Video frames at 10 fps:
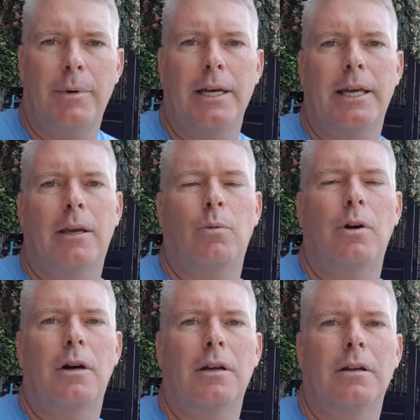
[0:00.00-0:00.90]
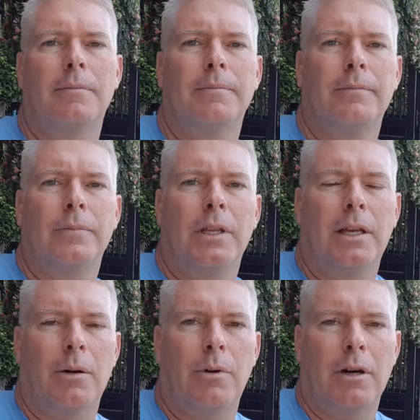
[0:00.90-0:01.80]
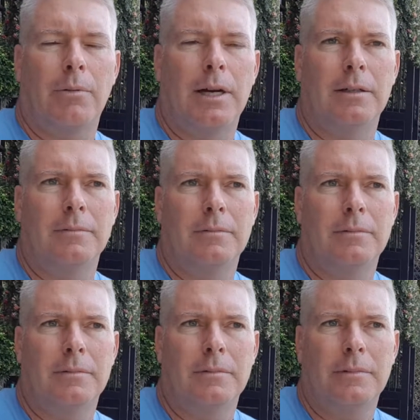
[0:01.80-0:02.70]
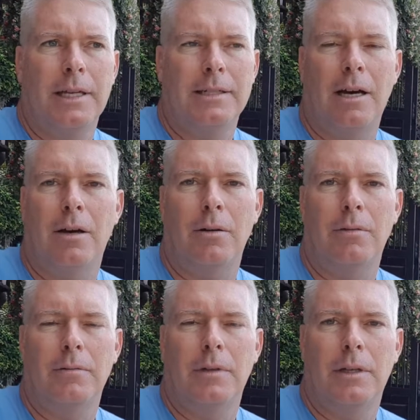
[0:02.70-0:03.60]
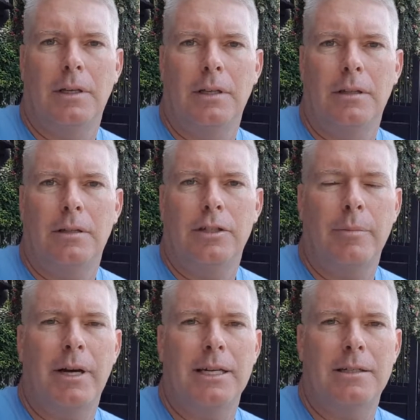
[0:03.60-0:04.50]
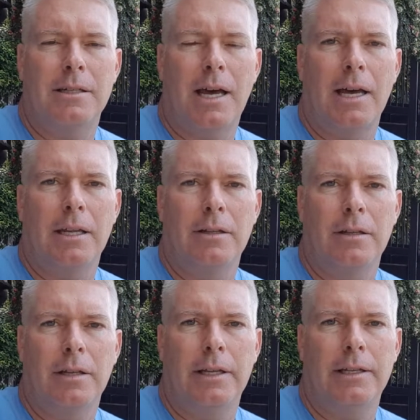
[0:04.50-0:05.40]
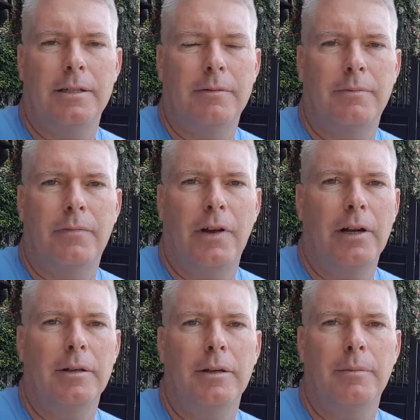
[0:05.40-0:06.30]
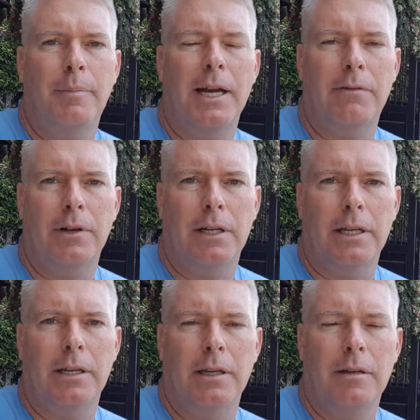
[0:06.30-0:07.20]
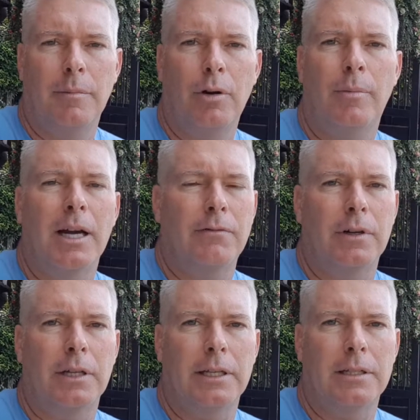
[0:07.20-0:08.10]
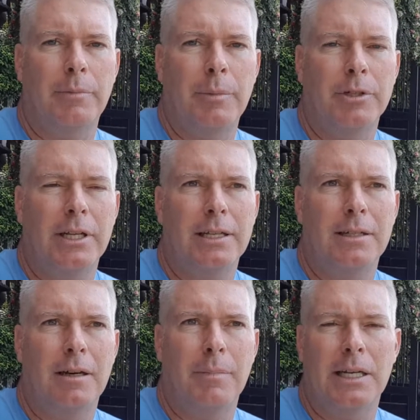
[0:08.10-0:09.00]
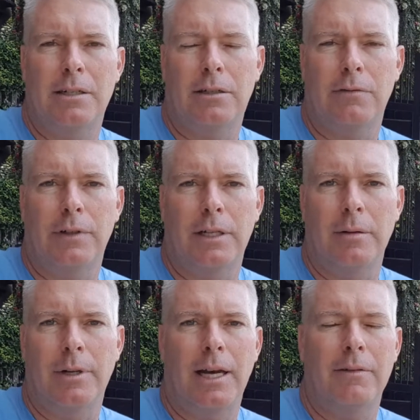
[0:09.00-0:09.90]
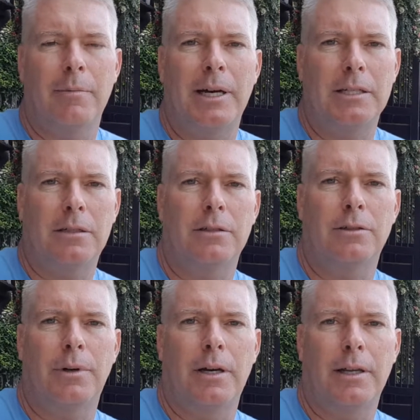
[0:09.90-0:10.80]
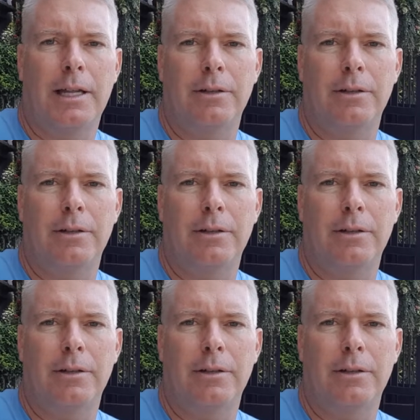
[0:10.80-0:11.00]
Mai, they can walk. They can walk around. That's how Chiang Mai is designed. It is very bike friendly, motorbike friendly. Some people say it's not bicycle friendly, but I have a bicycle as well, and